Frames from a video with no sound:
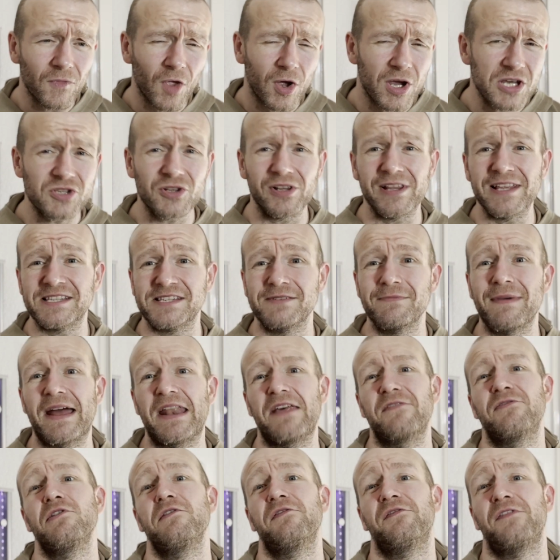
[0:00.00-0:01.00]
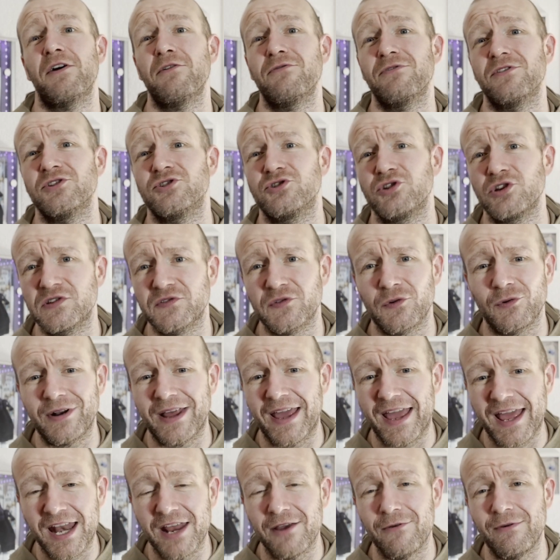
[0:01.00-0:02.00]
So listen, man, if you found this useful in
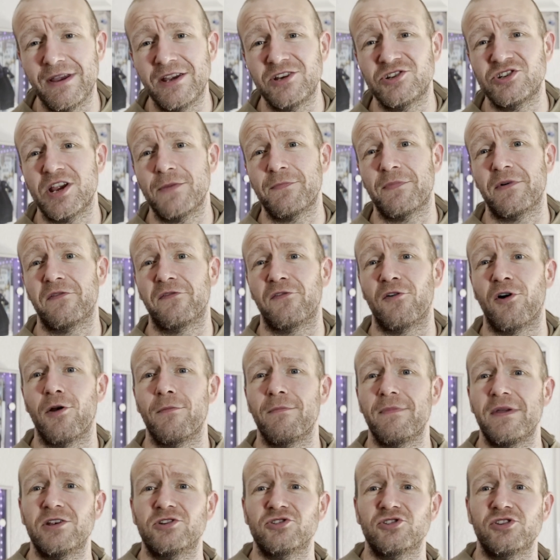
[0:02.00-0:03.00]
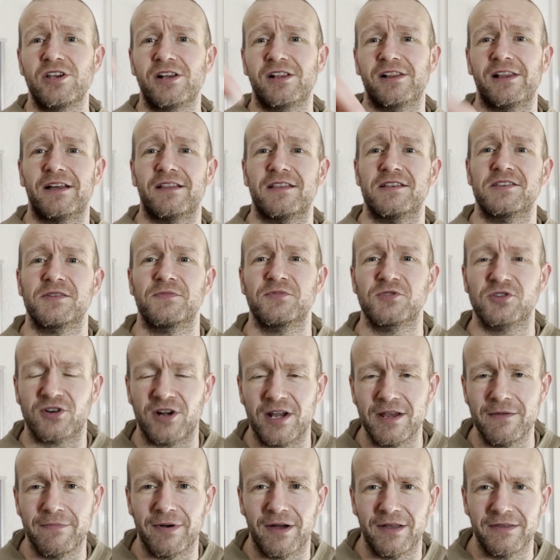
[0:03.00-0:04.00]
any way, shape or form, make sure you click the
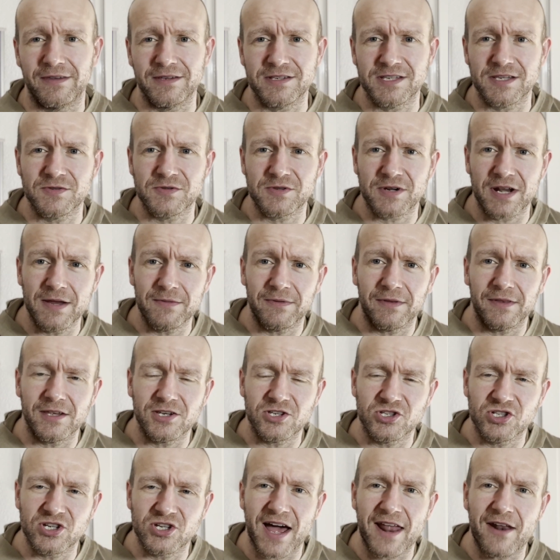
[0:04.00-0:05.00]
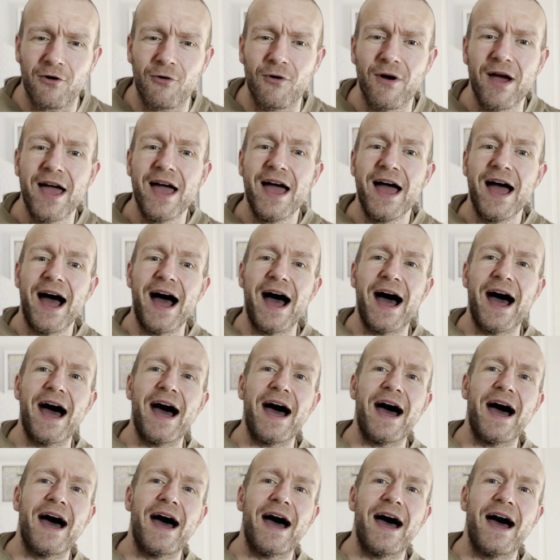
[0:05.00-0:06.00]
subscribe button to subscribe to this channel
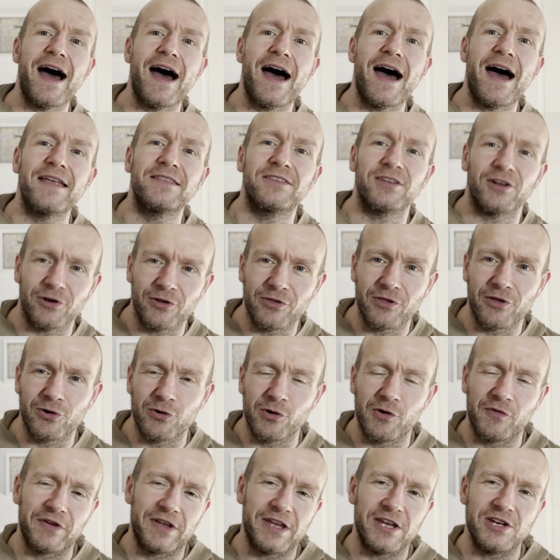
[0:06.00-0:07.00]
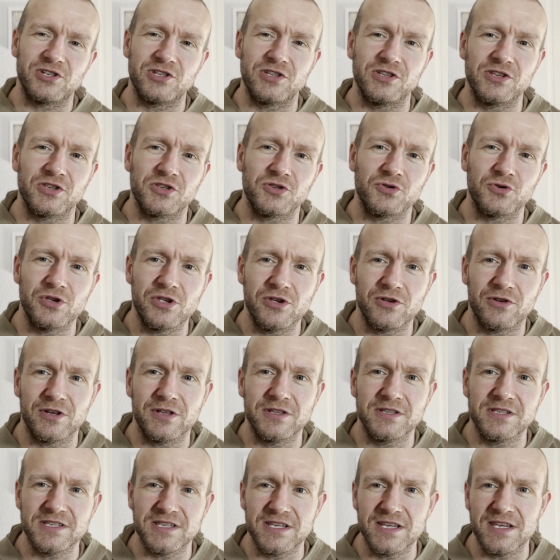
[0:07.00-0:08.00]
and turn on the notifications so you can
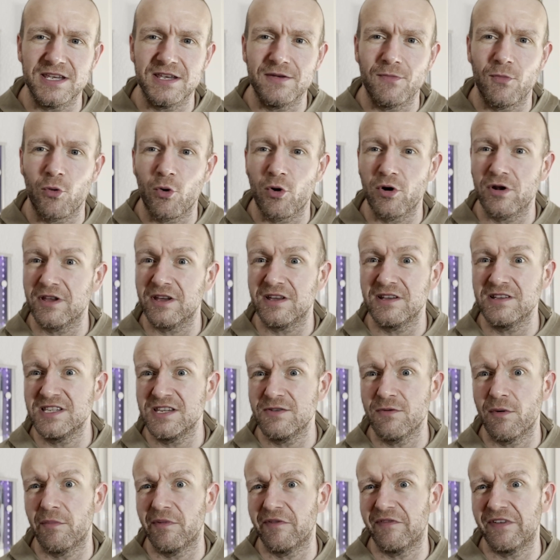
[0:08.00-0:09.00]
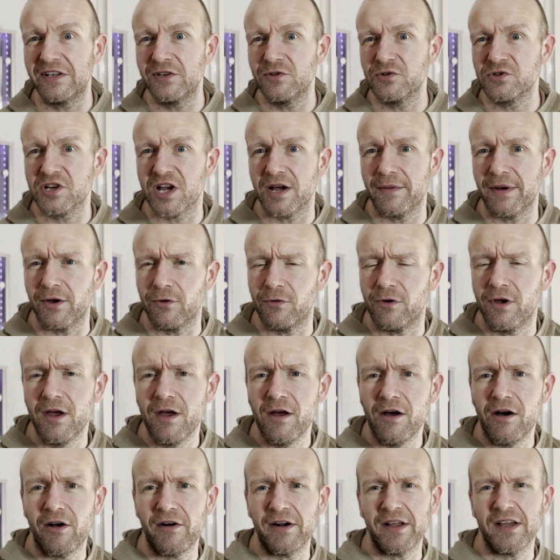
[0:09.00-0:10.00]
see more and you can see when my videos come out.
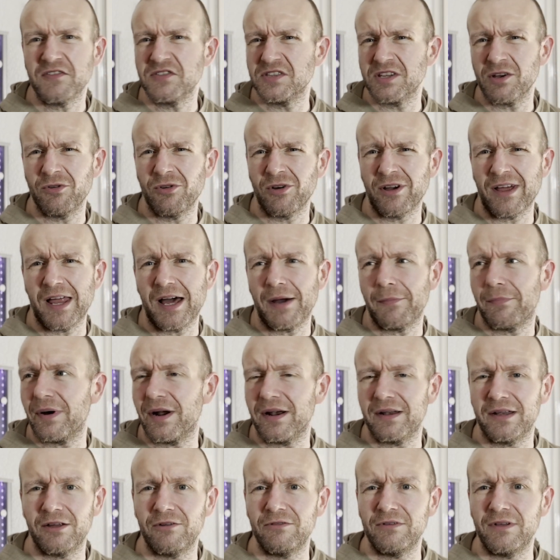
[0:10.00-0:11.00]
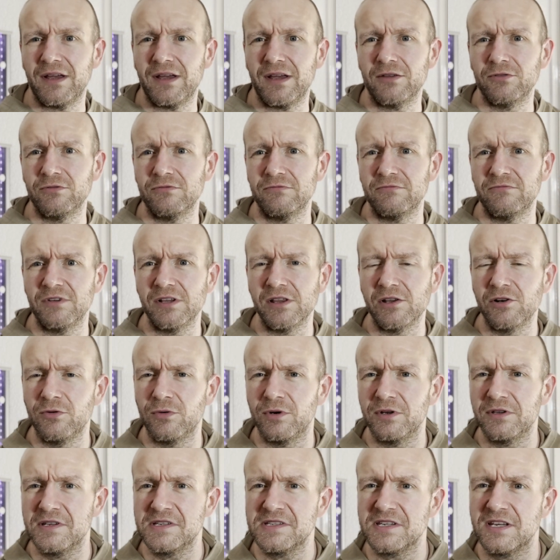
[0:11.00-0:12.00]
All right, I've still not got that part down yet. I don't really know
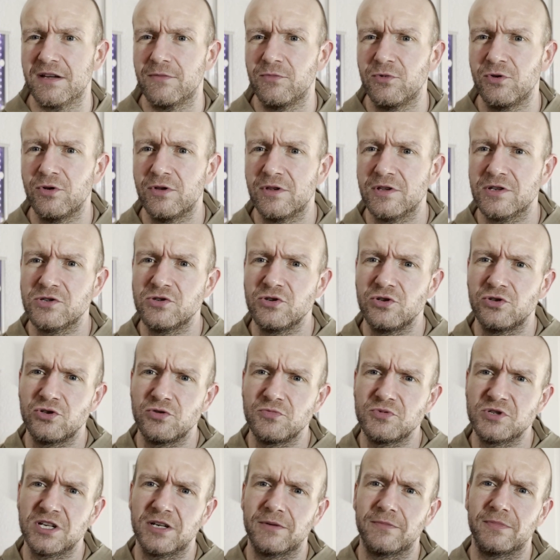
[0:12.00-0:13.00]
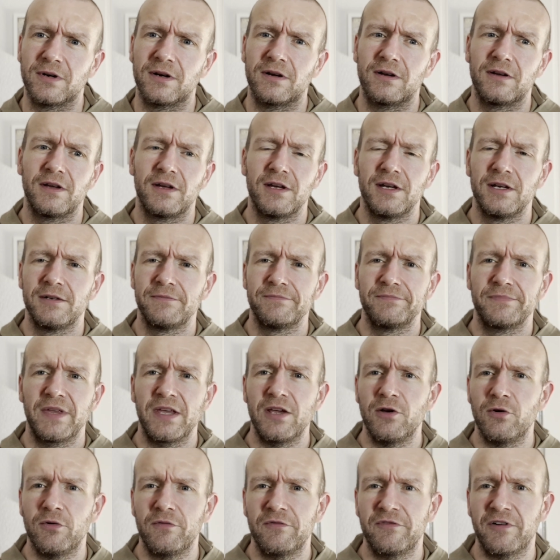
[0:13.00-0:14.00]
what to say. I'm new to this YouTube shit, but hey,
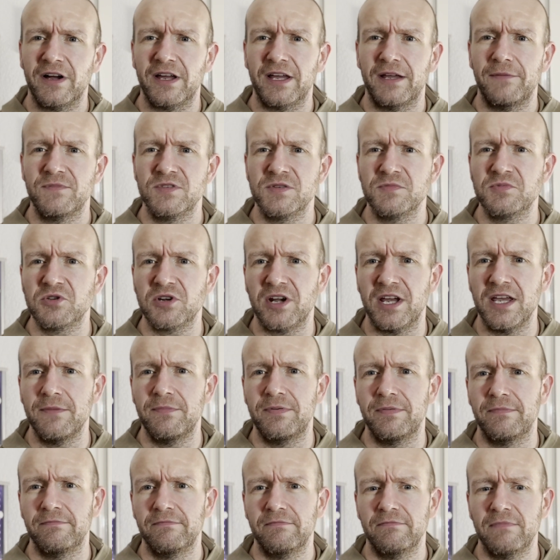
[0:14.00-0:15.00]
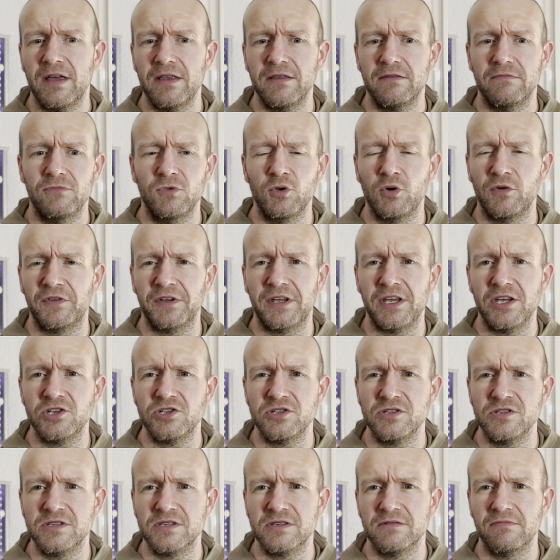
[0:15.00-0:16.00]
oh, fuck it. Subscribe, hit
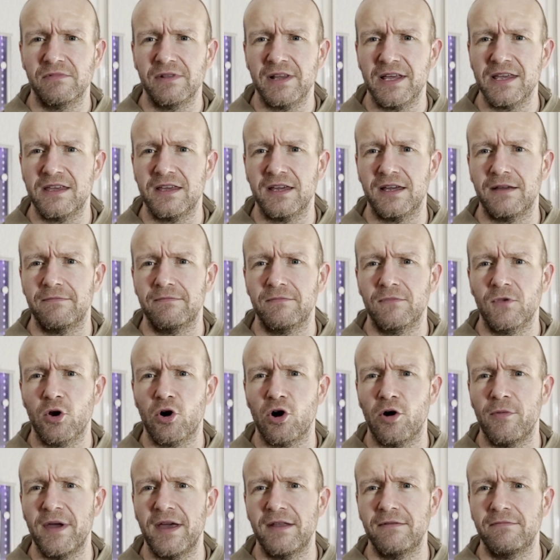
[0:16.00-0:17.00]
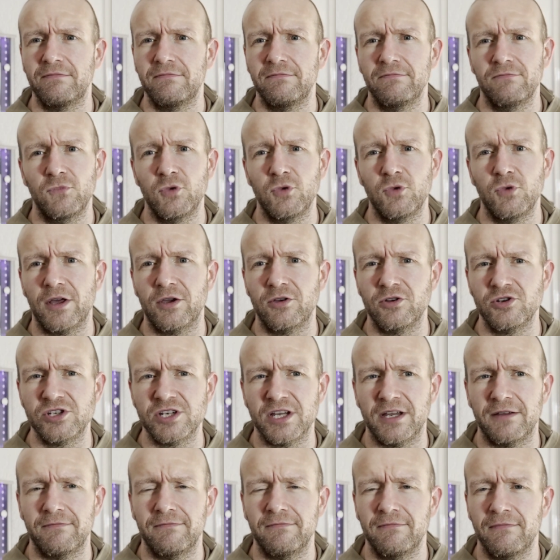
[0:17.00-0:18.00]
notifications, like it, comment, do all that good
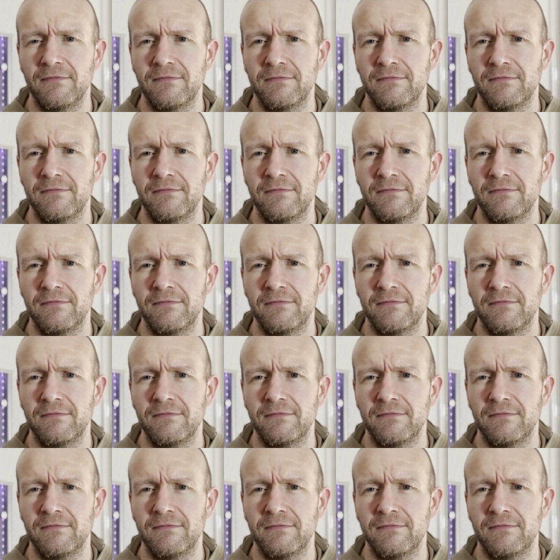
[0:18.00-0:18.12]
shit.